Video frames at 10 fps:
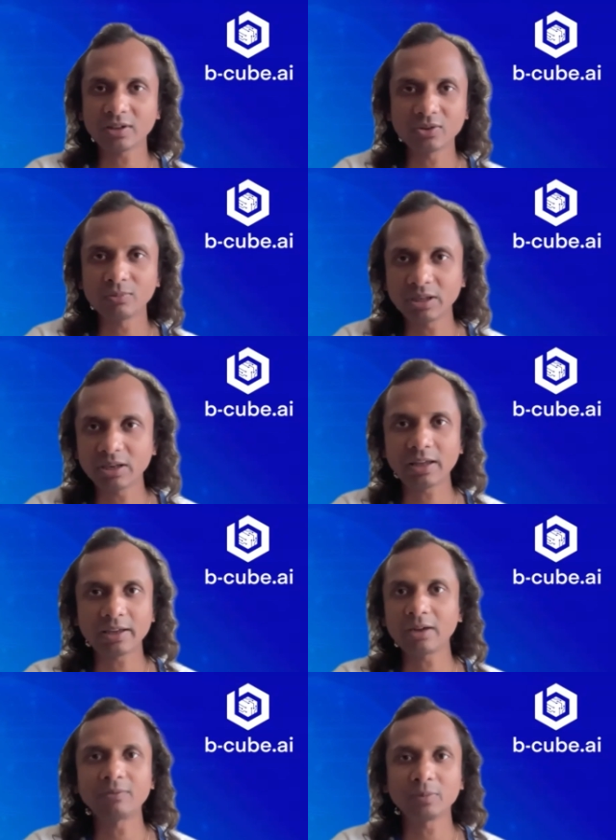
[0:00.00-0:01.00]
doesn't mean
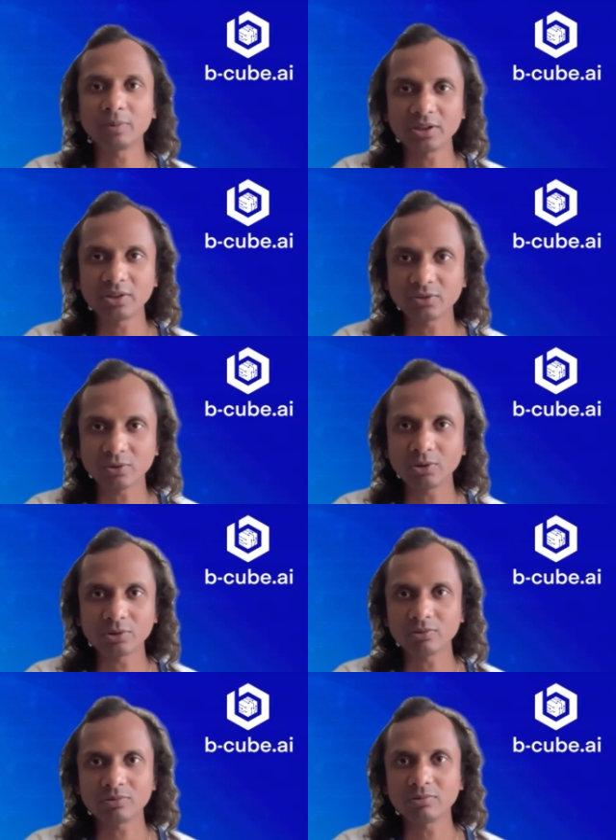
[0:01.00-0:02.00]
like everybody is going
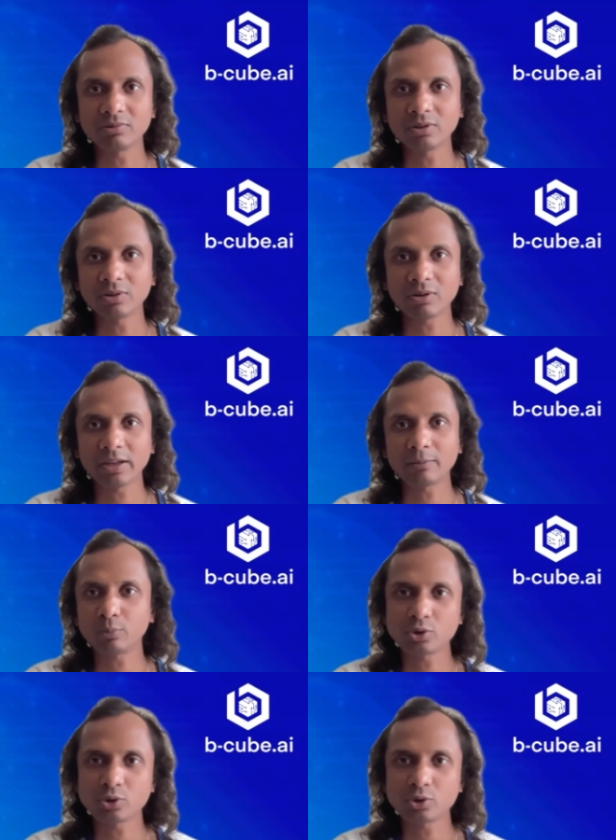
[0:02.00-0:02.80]
to you know like